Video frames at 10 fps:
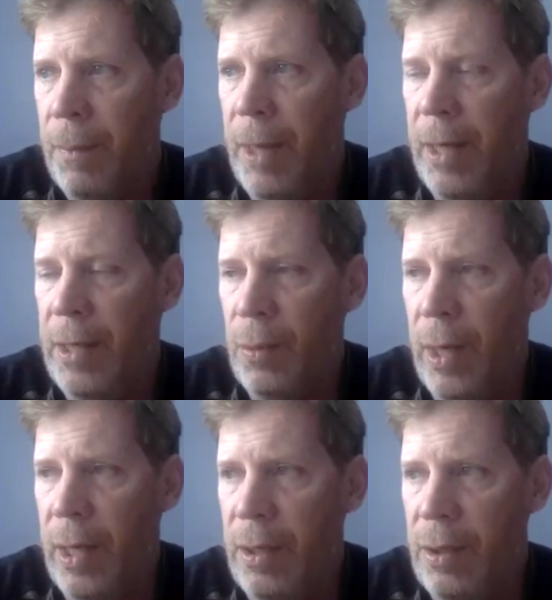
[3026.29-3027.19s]
made its
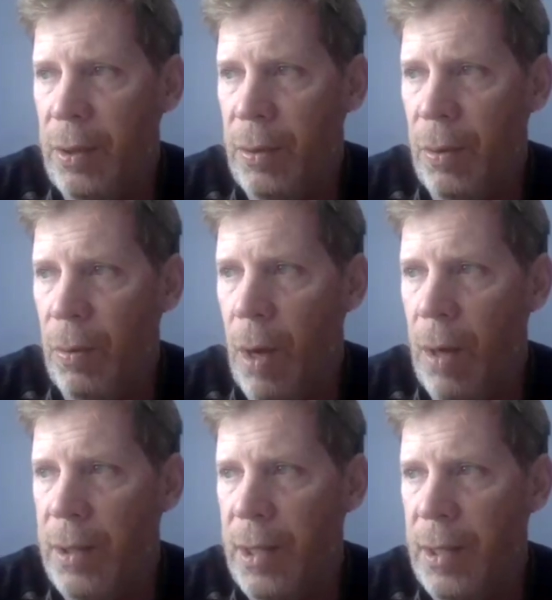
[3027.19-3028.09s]
way into the
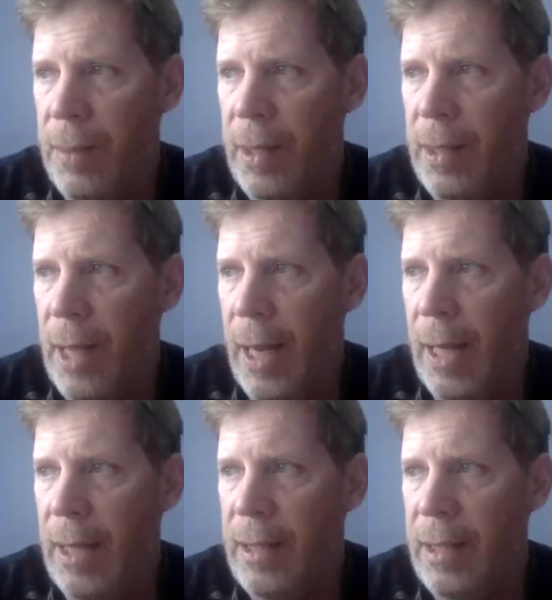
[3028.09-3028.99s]
water system at a
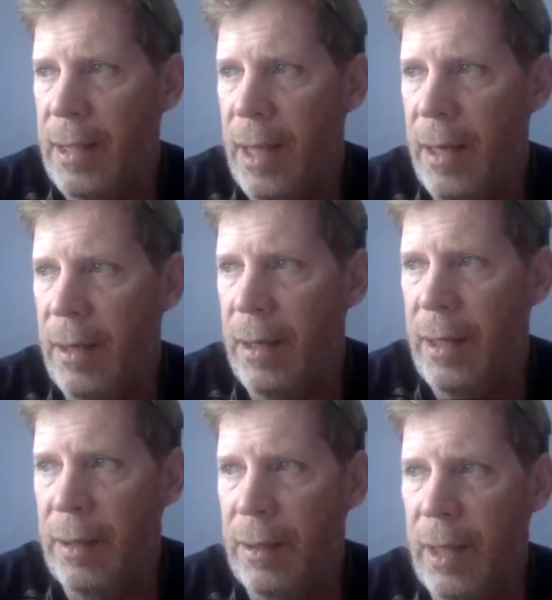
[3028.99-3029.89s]
dialysis center and
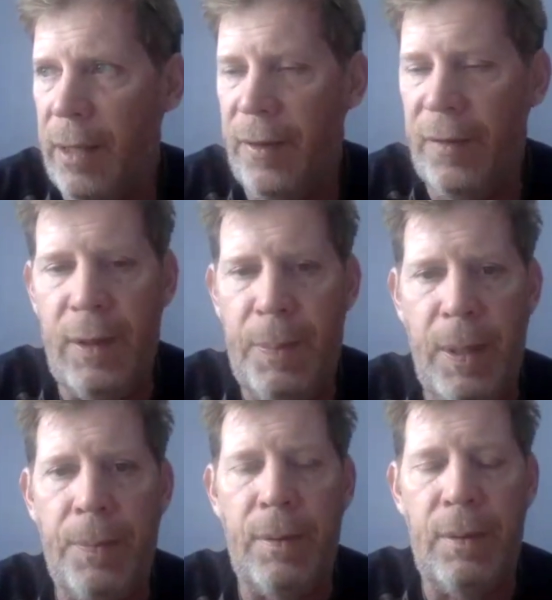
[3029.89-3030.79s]
killed like fifty
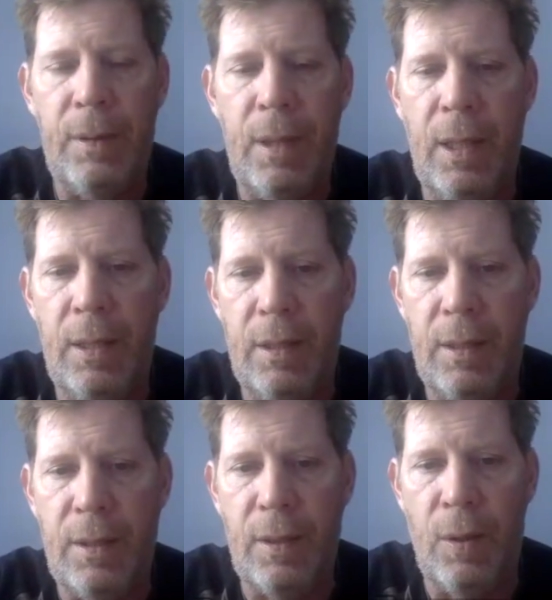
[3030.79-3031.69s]
people. And
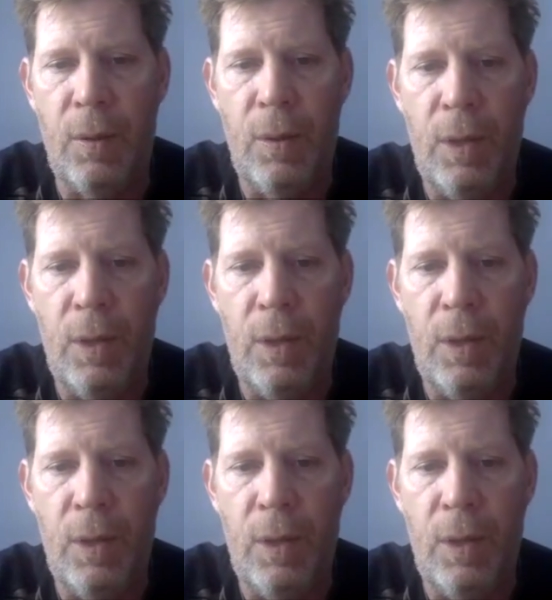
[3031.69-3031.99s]
so